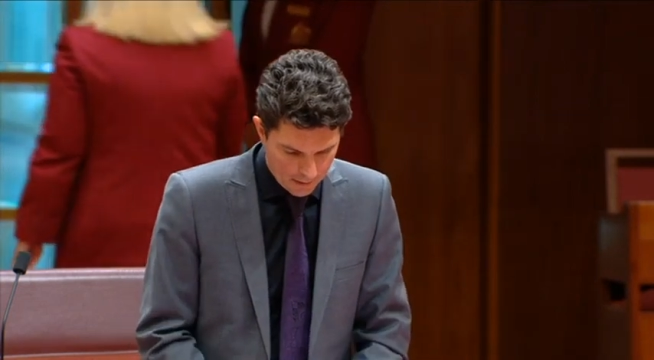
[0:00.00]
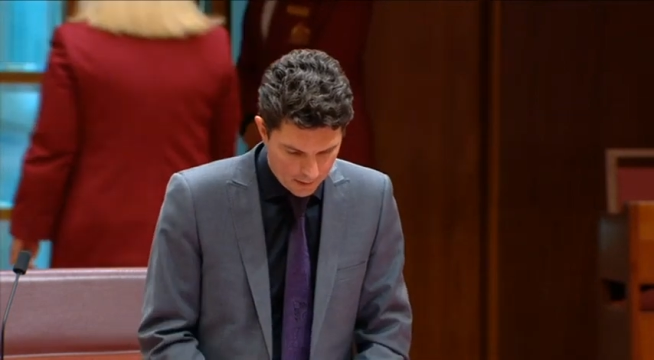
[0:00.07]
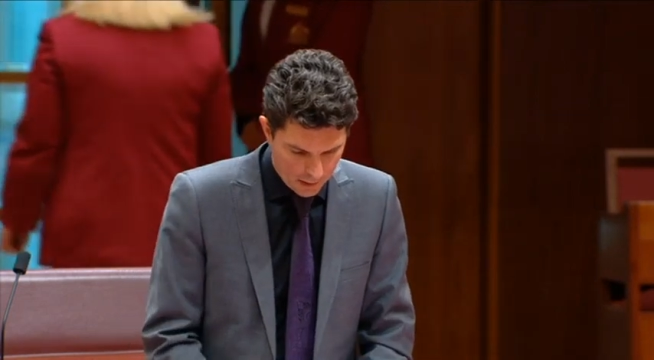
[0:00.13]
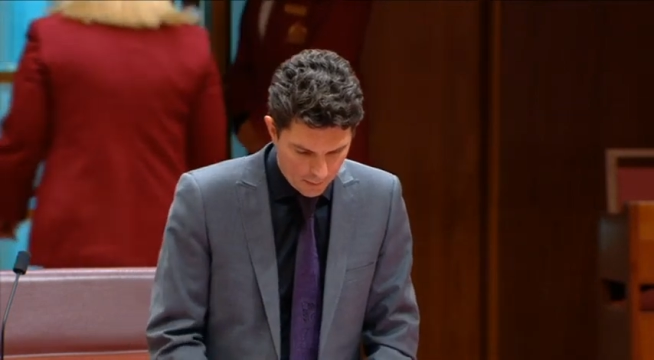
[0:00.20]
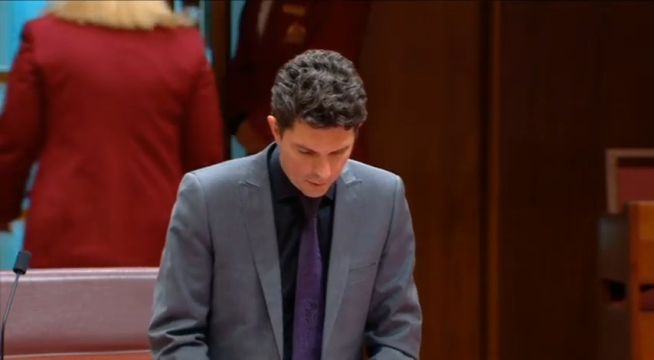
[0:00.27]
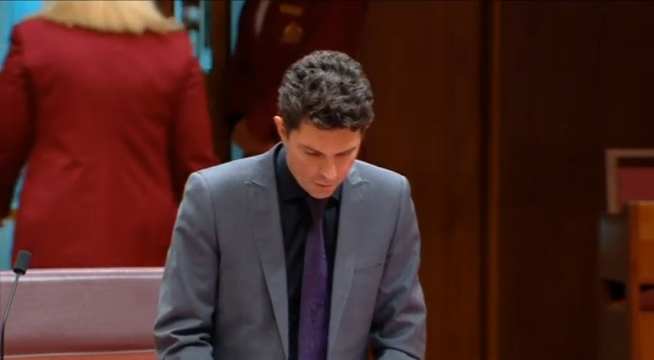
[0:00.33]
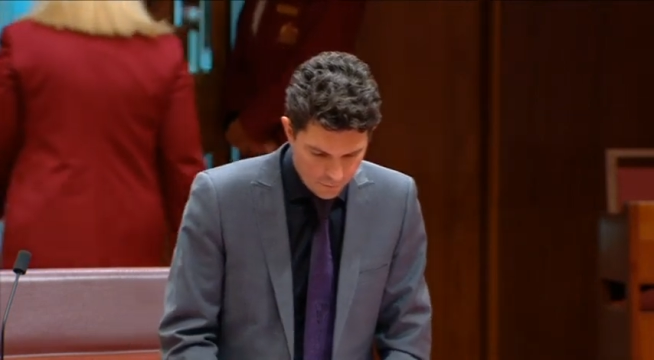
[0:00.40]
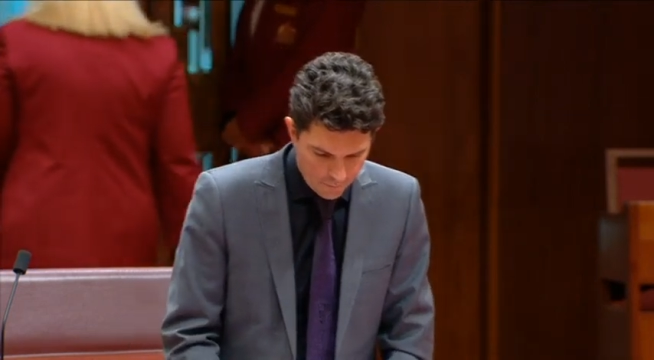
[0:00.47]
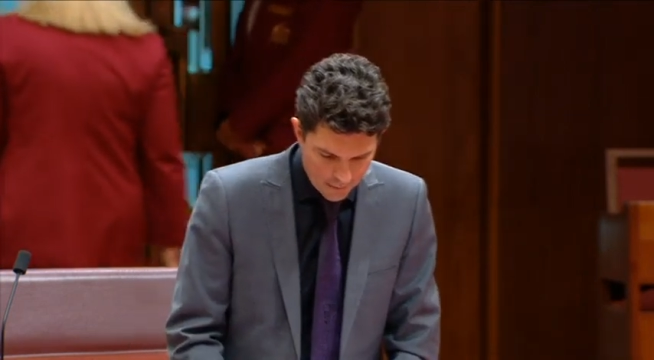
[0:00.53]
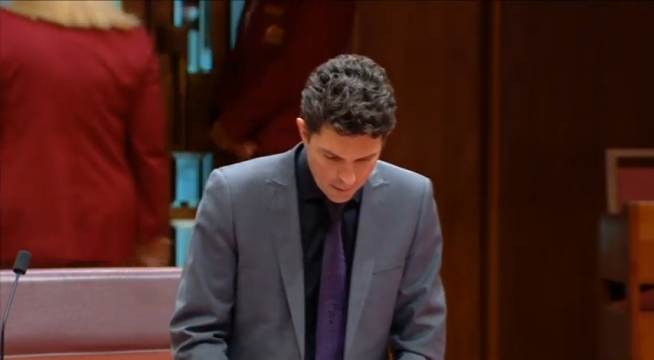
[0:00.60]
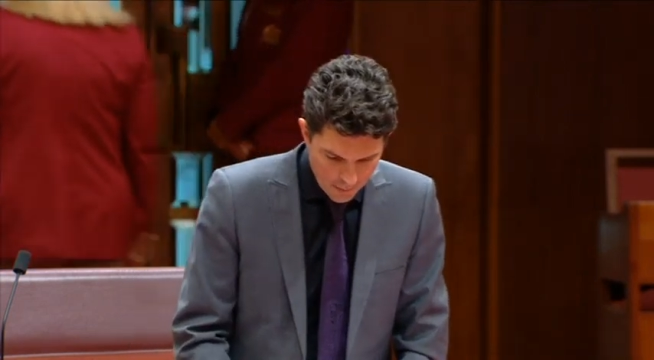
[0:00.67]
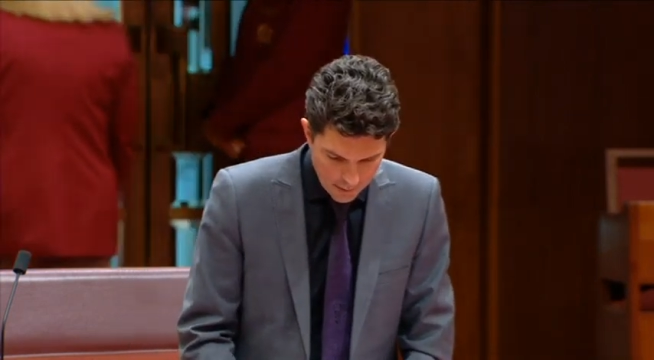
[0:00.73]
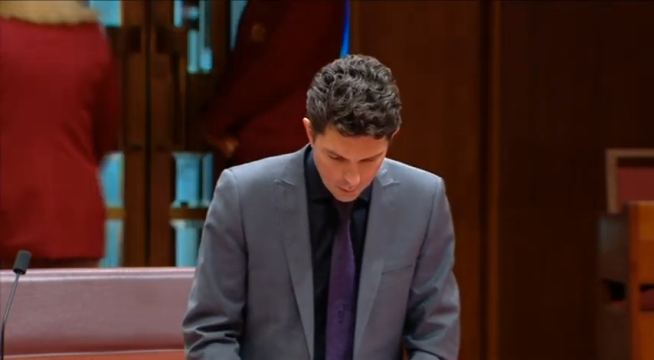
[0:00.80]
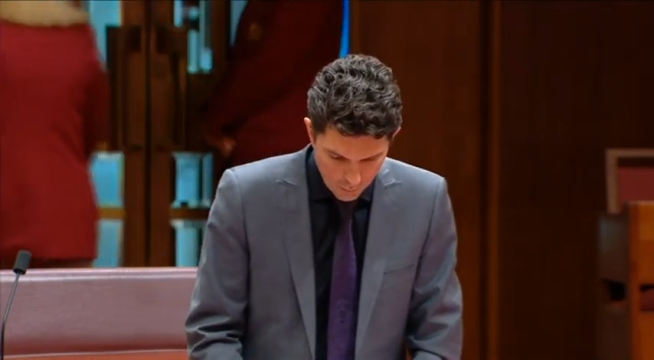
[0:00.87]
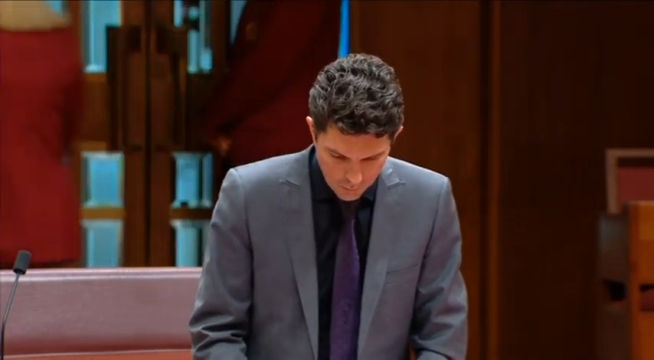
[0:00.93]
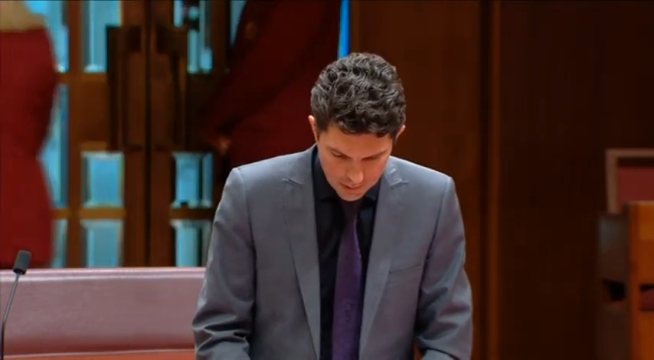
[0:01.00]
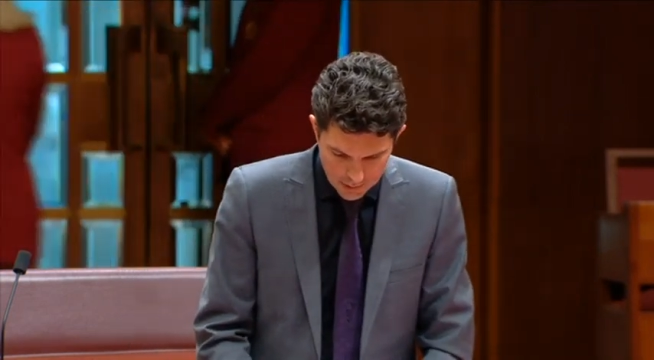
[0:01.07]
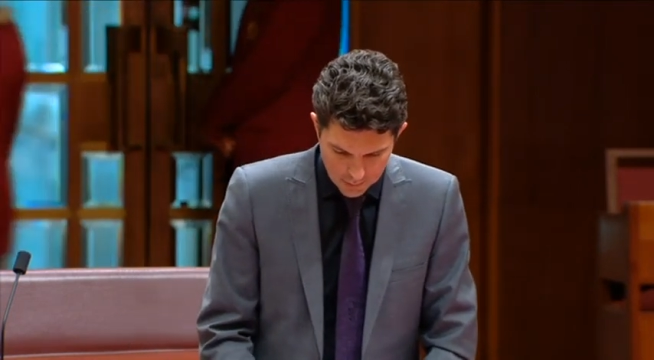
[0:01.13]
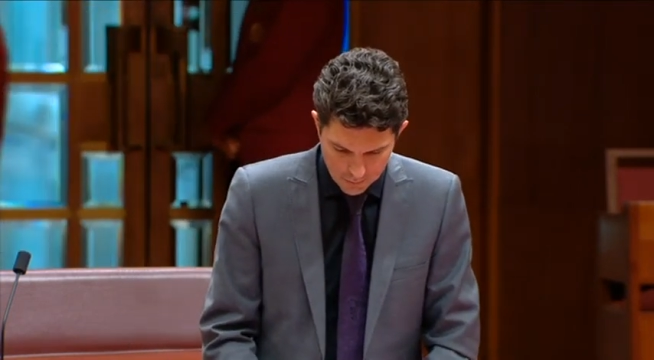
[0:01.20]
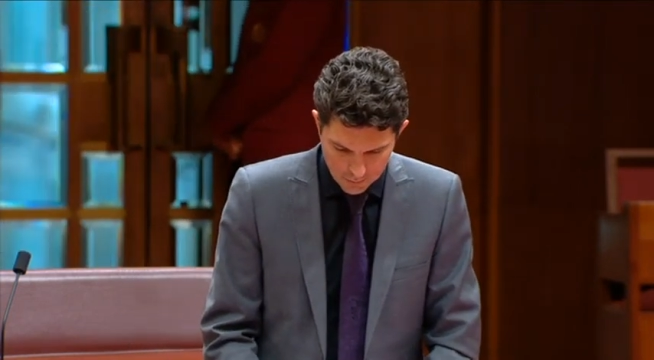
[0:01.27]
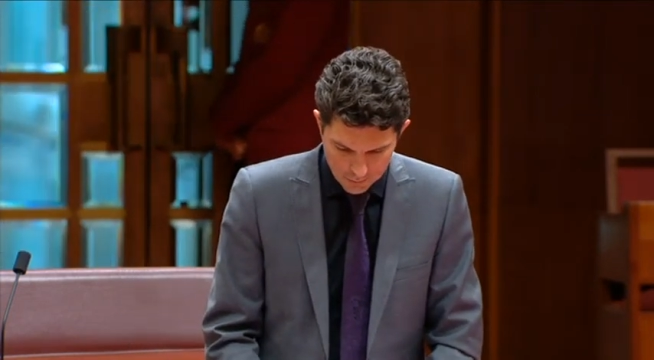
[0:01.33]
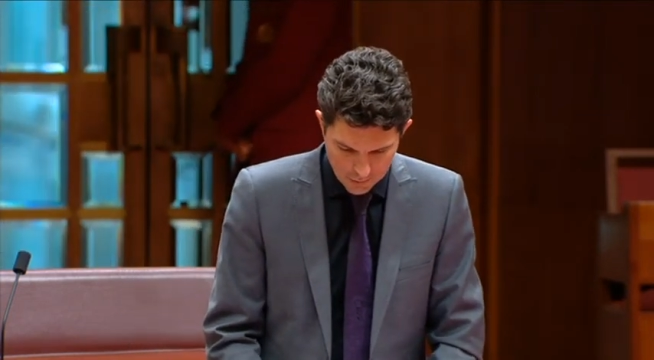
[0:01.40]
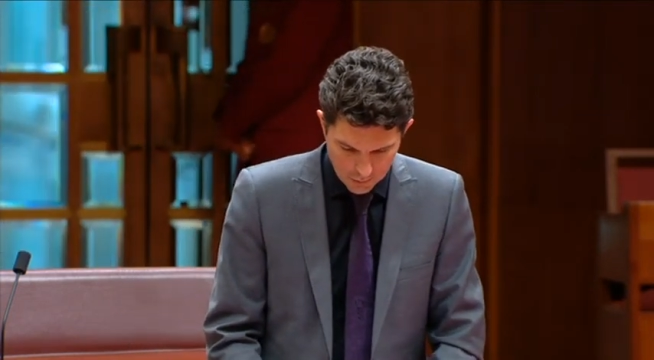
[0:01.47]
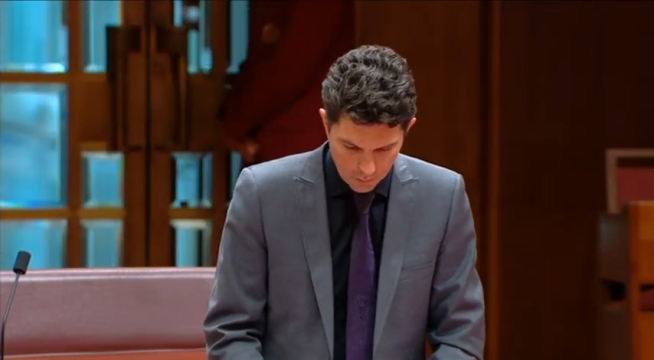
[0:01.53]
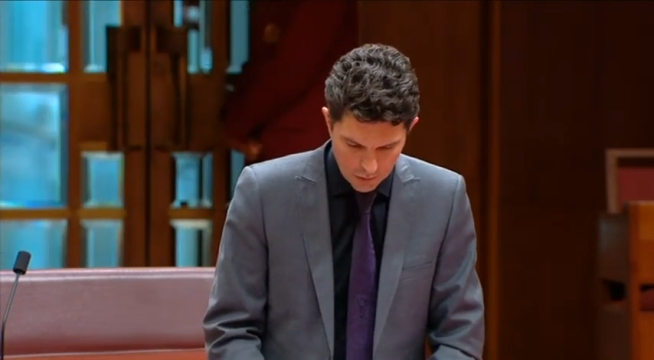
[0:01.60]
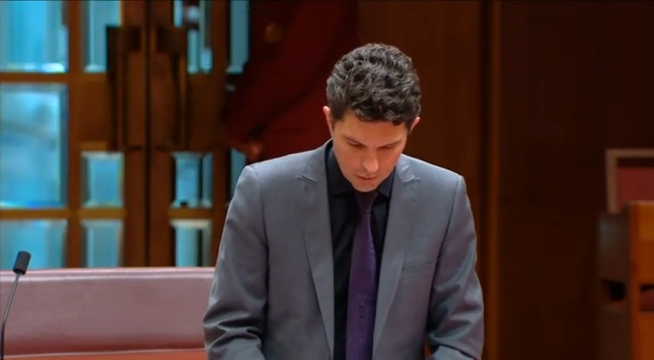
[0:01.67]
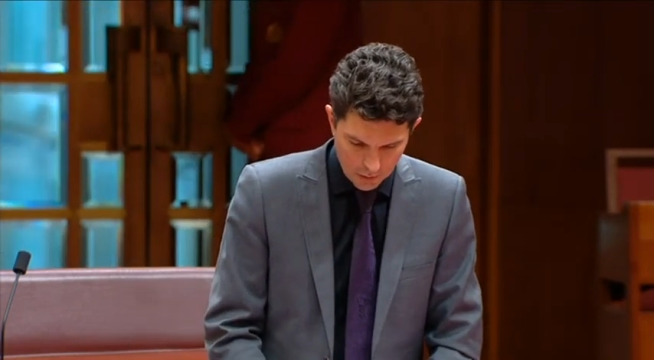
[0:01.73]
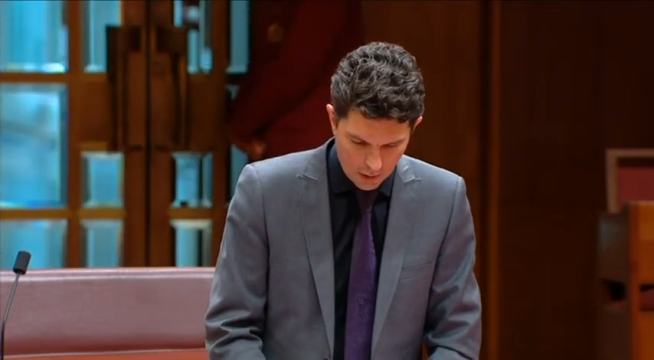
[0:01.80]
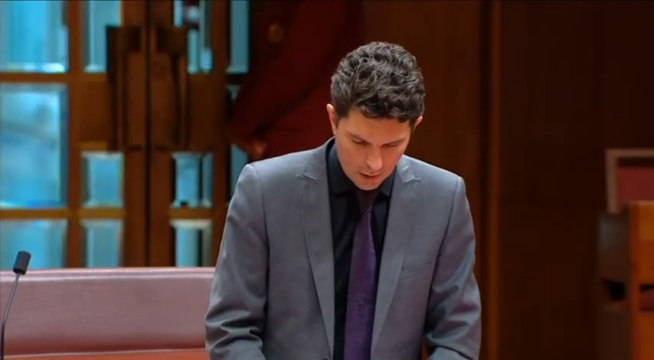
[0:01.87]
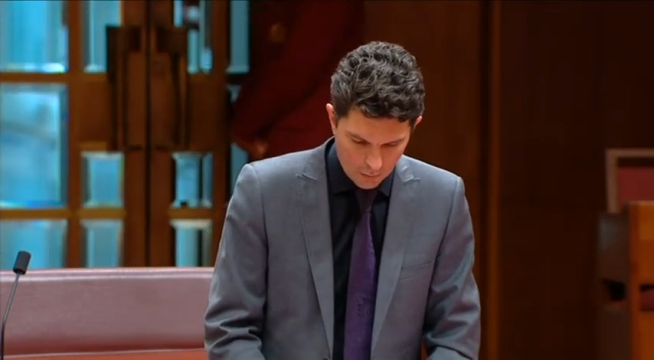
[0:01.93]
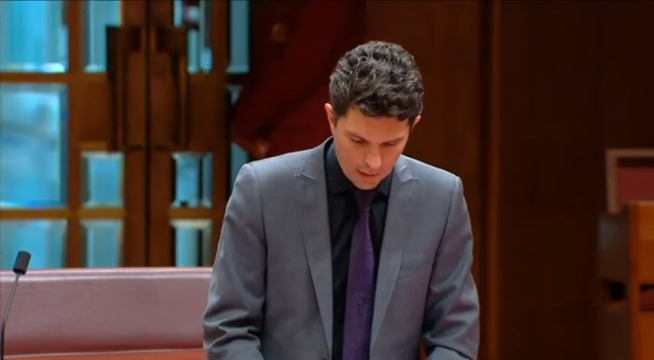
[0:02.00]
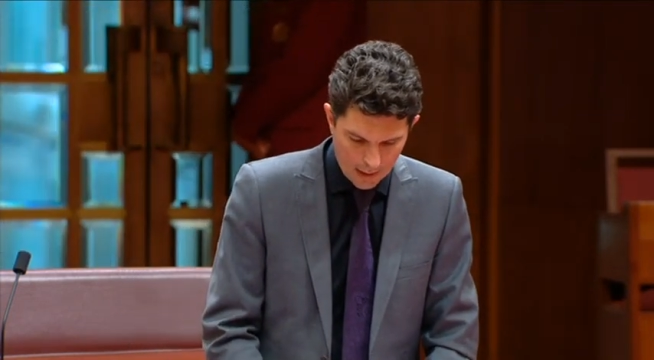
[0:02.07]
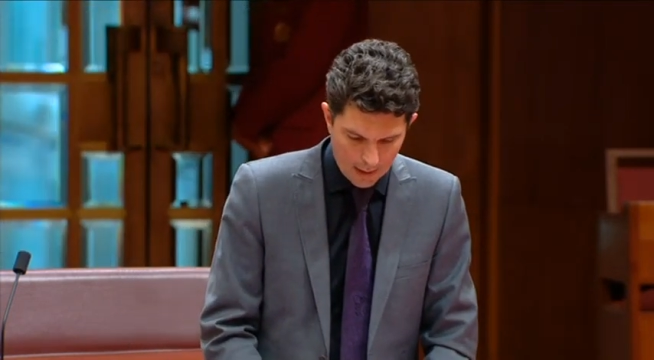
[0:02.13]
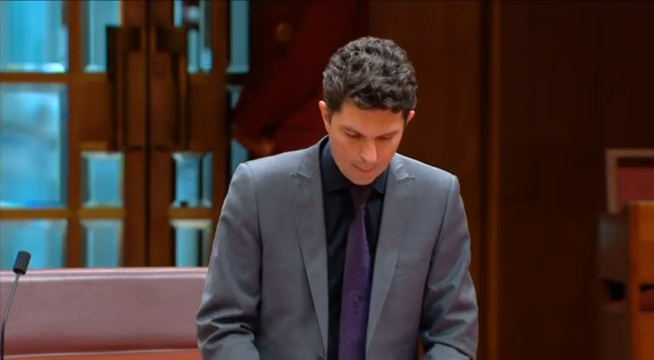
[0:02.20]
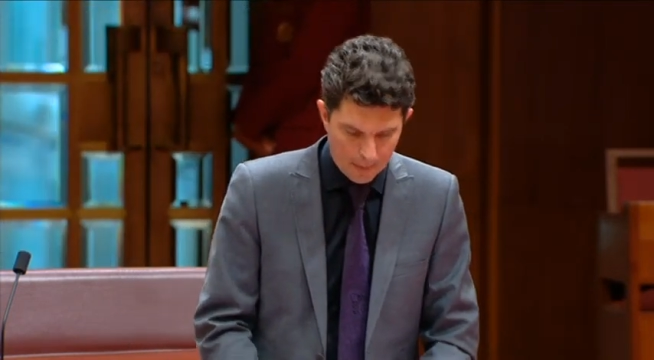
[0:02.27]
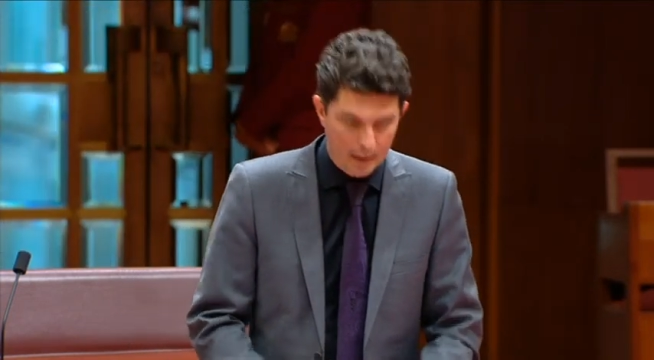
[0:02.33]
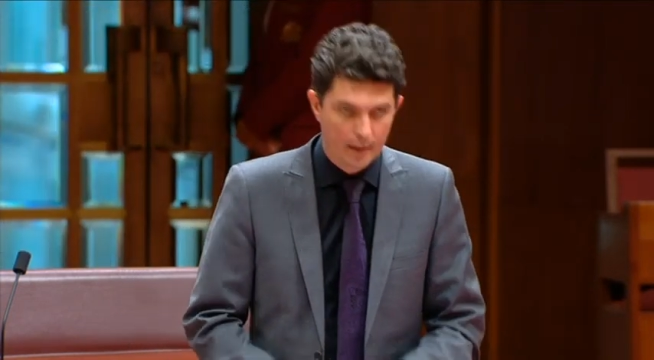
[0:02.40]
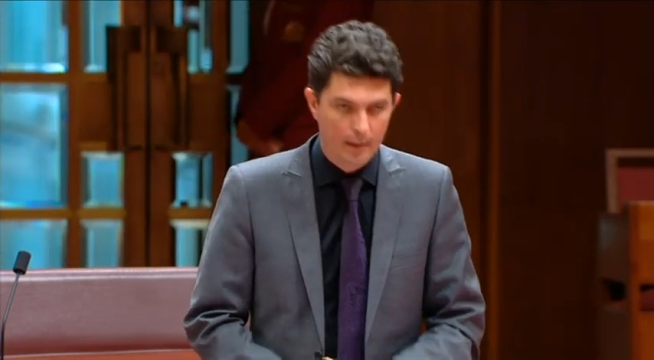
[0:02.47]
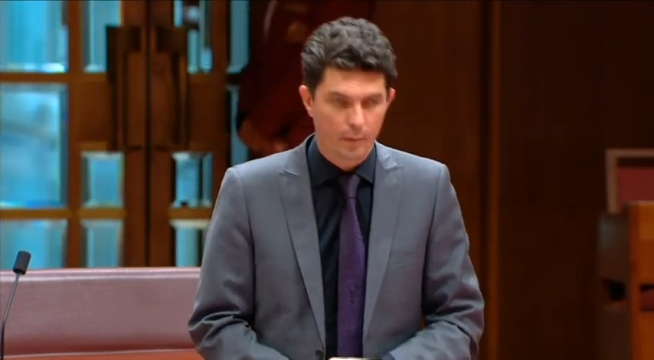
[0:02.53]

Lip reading: The most fundamental principles that we should hold up